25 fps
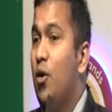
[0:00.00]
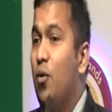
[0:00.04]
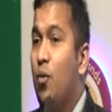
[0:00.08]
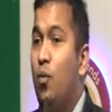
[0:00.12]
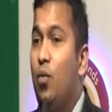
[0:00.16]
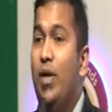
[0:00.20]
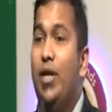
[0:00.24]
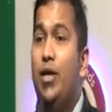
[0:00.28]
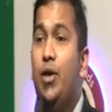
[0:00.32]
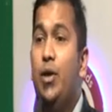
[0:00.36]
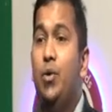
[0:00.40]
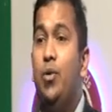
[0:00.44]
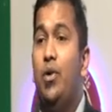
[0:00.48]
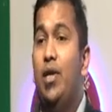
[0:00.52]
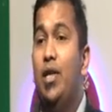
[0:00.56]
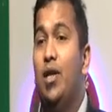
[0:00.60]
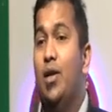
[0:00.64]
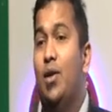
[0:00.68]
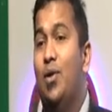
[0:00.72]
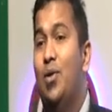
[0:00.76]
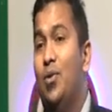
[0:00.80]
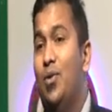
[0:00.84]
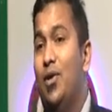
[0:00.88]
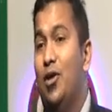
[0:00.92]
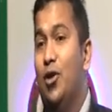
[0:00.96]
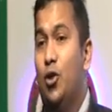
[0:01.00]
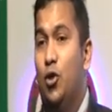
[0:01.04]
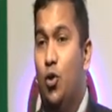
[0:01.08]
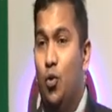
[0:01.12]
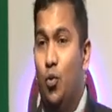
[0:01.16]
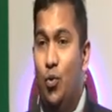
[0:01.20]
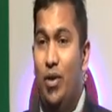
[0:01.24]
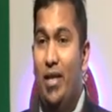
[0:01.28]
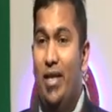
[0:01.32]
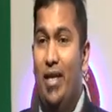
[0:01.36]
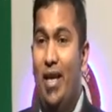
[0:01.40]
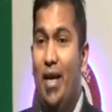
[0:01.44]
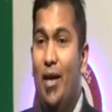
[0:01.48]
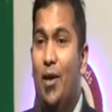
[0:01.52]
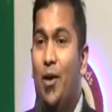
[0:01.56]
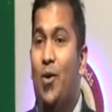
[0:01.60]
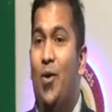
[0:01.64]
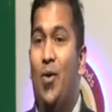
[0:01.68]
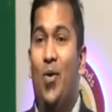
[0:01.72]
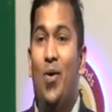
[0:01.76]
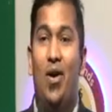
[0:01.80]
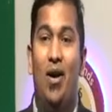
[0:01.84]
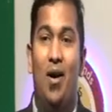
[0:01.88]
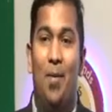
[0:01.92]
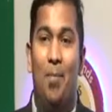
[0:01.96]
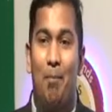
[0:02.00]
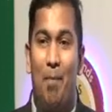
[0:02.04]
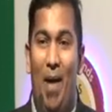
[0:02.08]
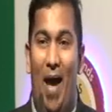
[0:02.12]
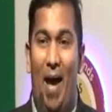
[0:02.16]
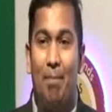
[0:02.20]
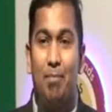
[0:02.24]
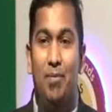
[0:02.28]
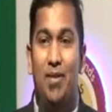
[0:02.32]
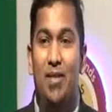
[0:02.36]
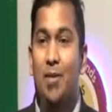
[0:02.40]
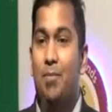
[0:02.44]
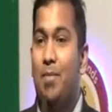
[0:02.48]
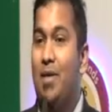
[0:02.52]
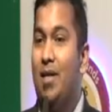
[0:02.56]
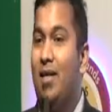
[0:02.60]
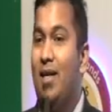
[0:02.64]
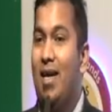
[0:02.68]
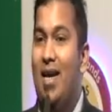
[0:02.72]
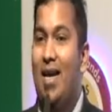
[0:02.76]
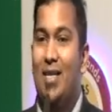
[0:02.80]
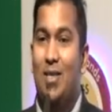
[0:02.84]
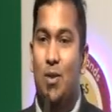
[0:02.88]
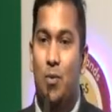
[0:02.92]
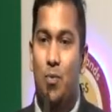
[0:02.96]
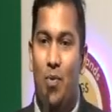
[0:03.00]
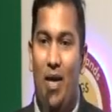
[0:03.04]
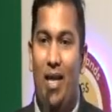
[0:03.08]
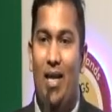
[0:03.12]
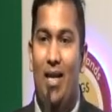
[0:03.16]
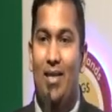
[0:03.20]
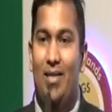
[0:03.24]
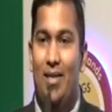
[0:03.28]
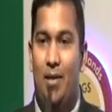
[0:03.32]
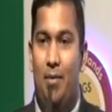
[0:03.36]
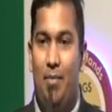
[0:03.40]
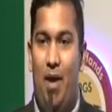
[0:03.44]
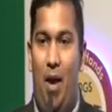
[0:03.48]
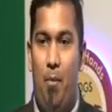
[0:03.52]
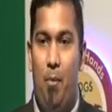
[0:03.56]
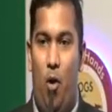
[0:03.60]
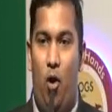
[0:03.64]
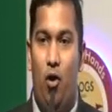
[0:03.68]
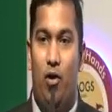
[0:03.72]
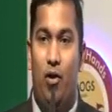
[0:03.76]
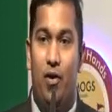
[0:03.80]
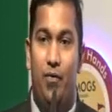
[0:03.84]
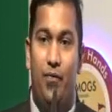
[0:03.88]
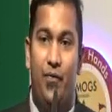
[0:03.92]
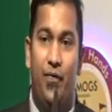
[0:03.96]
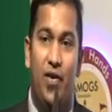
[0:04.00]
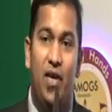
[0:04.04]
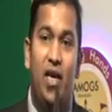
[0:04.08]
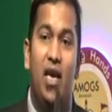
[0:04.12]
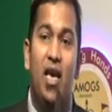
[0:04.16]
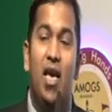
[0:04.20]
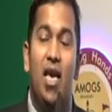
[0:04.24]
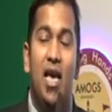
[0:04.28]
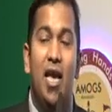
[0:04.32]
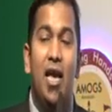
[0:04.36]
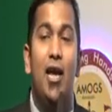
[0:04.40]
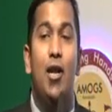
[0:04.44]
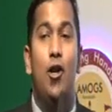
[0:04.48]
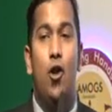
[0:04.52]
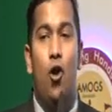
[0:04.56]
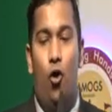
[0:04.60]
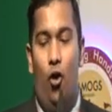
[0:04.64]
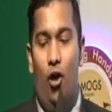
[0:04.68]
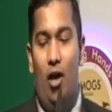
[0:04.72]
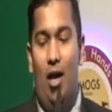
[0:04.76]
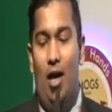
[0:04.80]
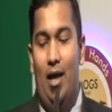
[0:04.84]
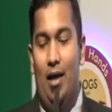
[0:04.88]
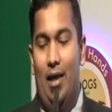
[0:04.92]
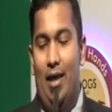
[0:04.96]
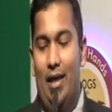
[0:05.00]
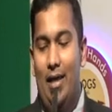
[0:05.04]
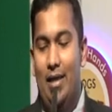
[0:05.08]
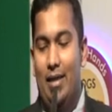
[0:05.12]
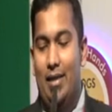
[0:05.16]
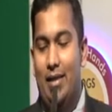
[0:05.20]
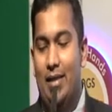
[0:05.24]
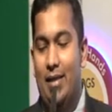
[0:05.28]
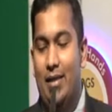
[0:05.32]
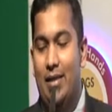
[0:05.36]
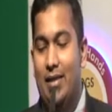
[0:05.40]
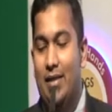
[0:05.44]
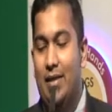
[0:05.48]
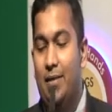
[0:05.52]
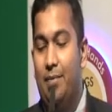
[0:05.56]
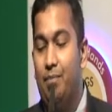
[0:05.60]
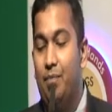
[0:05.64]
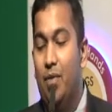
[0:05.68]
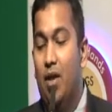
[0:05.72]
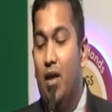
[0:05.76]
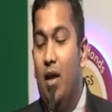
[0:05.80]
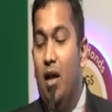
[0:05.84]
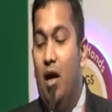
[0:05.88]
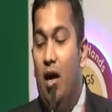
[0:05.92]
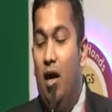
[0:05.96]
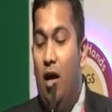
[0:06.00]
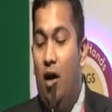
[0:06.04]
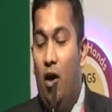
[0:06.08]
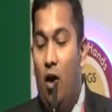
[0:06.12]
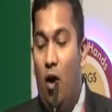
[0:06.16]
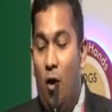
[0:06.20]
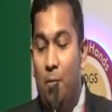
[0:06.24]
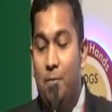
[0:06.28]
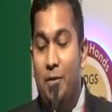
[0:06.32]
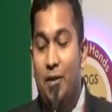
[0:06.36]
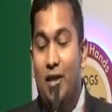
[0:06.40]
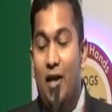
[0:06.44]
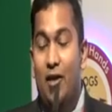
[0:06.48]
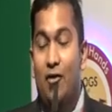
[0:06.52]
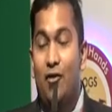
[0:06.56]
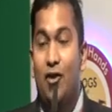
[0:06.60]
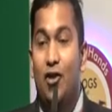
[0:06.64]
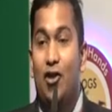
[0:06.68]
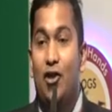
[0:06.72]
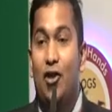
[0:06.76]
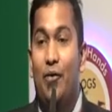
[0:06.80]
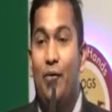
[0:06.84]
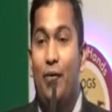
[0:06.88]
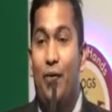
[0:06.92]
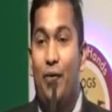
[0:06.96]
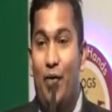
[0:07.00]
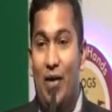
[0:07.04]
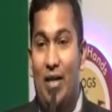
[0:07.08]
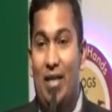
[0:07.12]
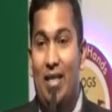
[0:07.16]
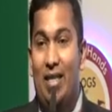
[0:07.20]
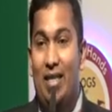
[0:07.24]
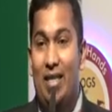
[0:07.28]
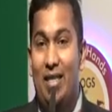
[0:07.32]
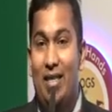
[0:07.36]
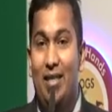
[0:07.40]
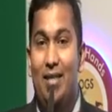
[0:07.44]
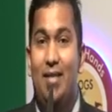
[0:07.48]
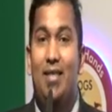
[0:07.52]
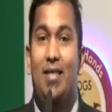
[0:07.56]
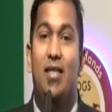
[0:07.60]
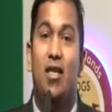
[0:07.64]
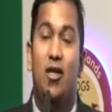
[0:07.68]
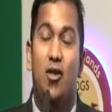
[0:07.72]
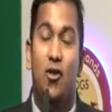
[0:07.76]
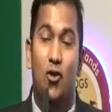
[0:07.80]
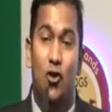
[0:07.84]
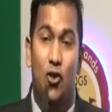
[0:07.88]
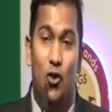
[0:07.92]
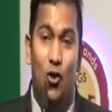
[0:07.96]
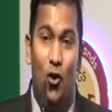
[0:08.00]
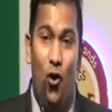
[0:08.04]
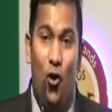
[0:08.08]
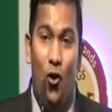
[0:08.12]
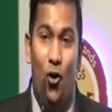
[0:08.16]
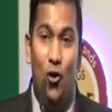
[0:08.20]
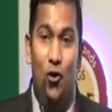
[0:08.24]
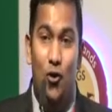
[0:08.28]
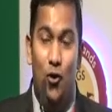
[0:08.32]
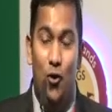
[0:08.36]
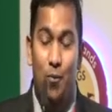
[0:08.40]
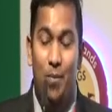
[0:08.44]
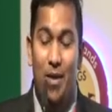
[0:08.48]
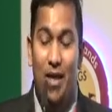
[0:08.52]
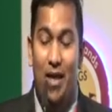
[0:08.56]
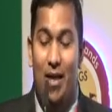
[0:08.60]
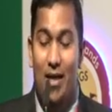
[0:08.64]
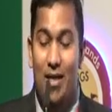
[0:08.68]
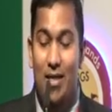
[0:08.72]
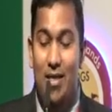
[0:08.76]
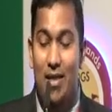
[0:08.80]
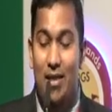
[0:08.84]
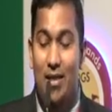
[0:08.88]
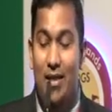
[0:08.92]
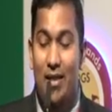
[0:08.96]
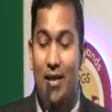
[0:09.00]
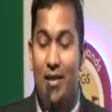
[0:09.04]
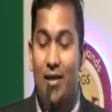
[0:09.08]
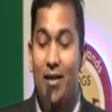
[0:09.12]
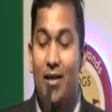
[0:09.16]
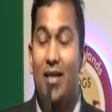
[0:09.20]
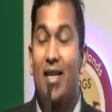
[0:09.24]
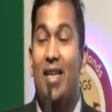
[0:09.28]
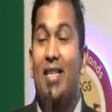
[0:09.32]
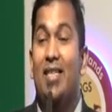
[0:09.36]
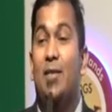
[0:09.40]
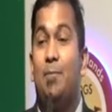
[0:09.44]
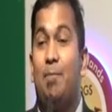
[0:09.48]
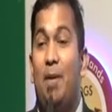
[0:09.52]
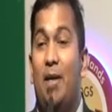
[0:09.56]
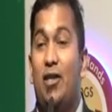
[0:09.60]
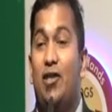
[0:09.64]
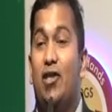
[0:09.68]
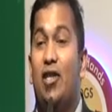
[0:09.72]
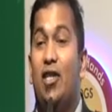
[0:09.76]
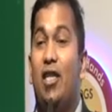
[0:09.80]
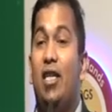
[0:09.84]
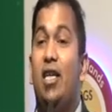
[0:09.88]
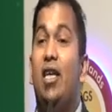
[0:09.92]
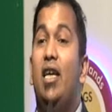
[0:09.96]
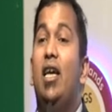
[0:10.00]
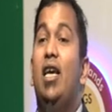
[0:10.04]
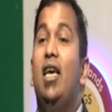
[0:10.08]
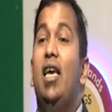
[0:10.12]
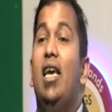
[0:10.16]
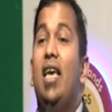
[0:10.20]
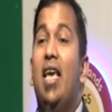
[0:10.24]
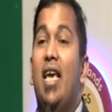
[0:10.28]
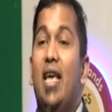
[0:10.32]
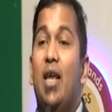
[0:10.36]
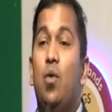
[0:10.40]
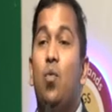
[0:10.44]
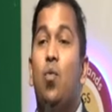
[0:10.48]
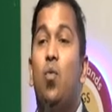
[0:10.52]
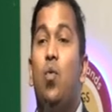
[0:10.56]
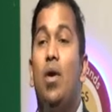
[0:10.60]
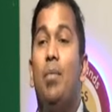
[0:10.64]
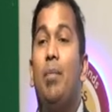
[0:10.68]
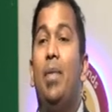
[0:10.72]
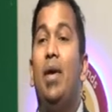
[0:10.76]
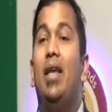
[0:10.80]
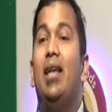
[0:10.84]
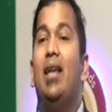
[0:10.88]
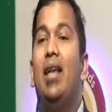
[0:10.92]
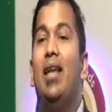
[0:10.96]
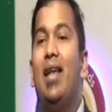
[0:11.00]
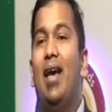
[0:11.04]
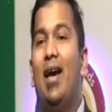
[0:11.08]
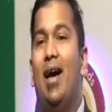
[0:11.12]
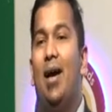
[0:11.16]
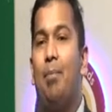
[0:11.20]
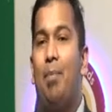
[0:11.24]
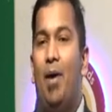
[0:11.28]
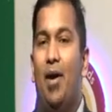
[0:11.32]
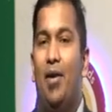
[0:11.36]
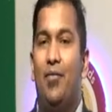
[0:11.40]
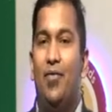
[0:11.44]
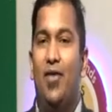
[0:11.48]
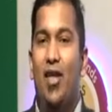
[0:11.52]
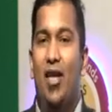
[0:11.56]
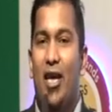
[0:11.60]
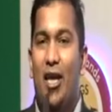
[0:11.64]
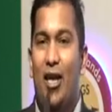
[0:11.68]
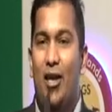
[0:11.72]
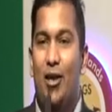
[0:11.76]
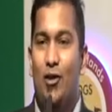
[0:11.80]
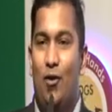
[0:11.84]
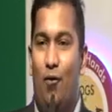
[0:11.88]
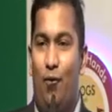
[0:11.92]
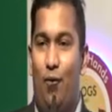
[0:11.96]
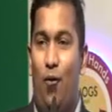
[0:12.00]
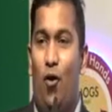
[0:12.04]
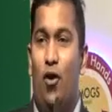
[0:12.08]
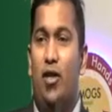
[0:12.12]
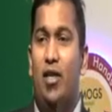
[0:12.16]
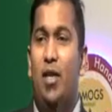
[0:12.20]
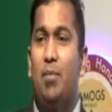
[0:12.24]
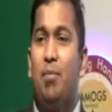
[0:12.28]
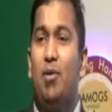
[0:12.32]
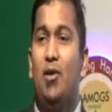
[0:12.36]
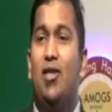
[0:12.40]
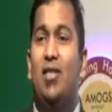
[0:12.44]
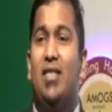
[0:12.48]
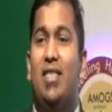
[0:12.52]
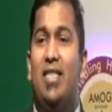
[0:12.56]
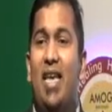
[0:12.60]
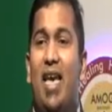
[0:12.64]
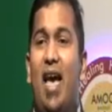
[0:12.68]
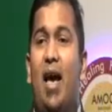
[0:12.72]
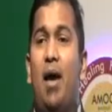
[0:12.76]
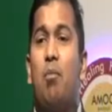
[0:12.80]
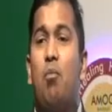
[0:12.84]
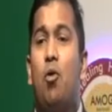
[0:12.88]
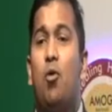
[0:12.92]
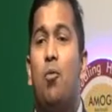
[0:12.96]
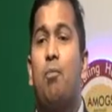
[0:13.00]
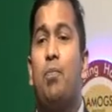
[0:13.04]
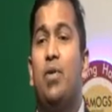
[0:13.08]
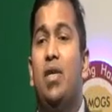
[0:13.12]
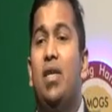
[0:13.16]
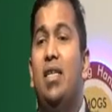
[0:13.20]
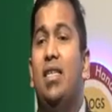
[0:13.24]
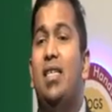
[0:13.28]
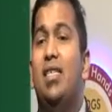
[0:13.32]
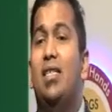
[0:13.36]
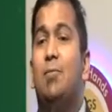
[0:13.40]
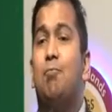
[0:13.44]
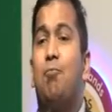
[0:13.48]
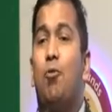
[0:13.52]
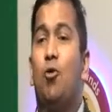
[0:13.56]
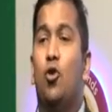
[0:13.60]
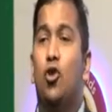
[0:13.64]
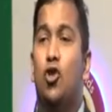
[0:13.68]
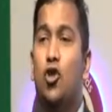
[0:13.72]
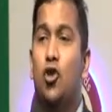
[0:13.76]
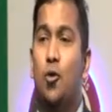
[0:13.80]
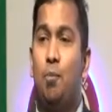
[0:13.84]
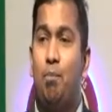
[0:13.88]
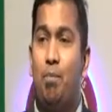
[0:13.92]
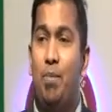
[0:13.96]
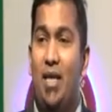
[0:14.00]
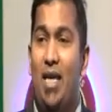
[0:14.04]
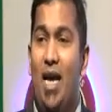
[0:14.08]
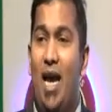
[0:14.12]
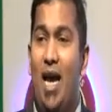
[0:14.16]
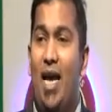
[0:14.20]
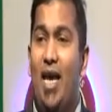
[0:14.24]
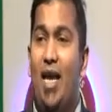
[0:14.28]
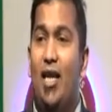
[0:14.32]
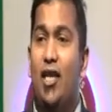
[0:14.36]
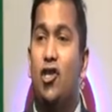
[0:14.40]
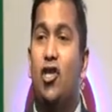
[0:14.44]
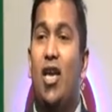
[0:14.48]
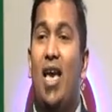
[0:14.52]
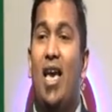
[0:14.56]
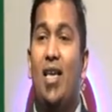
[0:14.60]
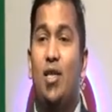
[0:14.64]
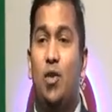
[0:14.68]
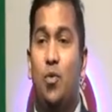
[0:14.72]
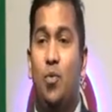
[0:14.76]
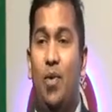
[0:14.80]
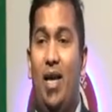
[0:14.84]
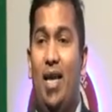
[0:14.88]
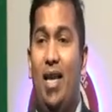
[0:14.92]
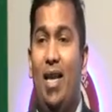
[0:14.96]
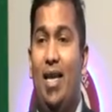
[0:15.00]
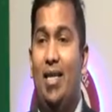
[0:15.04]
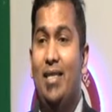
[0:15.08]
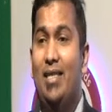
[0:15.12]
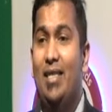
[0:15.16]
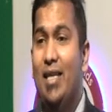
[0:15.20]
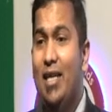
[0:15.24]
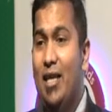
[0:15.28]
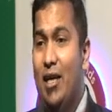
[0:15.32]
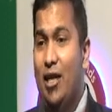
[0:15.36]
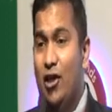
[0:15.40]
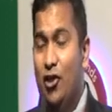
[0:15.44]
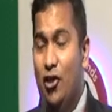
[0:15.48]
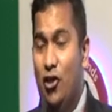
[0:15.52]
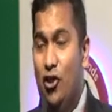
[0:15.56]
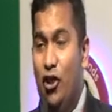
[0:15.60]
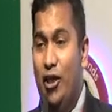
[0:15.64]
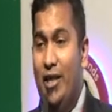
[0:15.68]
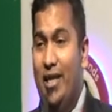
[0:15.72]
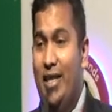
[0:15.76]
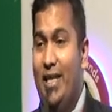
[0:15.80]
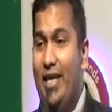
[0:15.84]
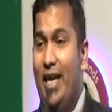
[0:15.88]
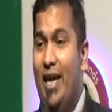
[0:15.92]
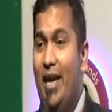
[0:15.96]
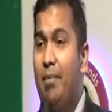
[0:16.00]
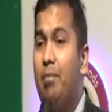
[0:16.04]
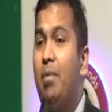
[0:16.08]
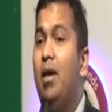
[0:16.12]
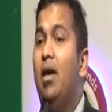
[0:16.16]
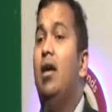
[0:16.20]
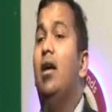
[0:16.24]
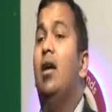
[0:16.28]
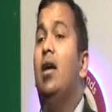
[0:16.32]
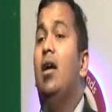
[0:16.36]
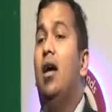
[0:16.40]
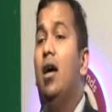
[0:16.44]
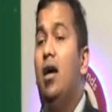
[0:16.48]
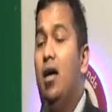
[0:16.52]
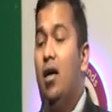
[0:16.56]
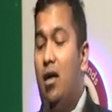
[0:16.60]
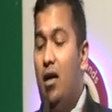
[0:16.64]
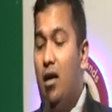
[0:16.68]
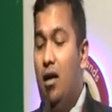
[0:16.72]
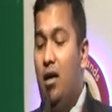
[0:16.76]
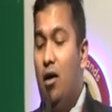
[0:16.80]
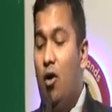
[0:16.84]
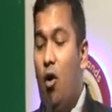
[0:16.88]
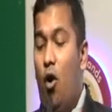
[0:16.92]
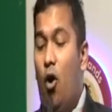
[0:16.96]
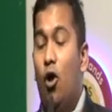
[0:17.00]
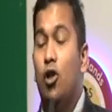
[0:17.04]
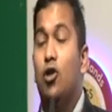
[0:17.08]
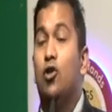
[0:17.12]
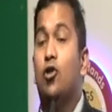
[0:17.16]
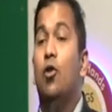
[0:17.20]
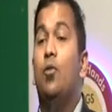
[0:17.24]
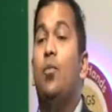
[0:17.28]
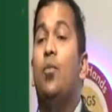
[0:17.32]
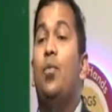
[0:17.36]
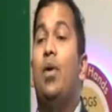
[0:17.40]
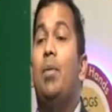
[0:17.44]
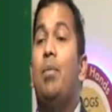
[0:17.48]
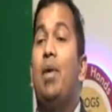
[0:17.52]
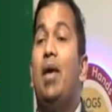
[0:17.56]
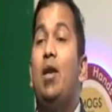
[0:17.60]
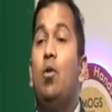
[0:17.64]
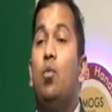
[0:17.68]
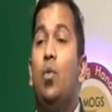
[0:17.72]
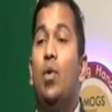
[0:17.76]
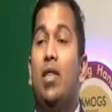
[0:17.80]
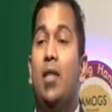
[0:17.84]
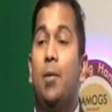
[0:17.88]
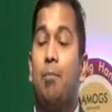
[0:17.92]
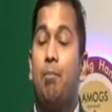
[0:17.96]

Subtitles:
we do include a 2D echo, a pap smear, as well as a mammography in all our cases. Obstetrician fitness should also be considered, especially in women above the age of 40 because they are more predisposed to PIH as well as GDM. Also, women with a